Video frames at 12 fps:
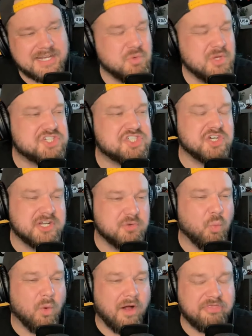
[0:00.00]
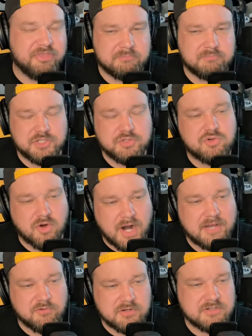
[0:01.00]
We should want them to
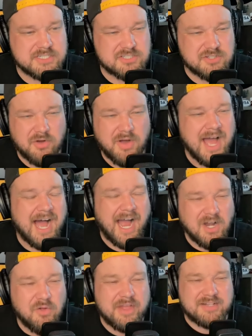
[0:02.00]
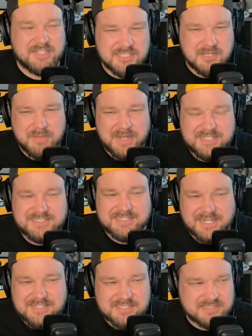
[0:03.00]
grind really slow. I know that doesn't make
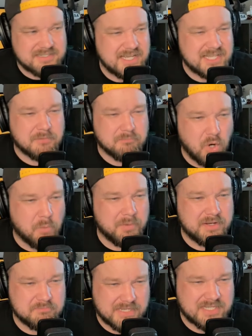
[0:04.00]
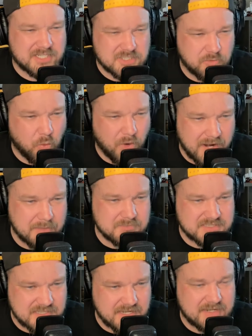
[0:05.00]
sense in the moment because of what I'm
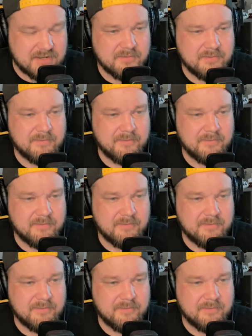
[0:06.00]
saying.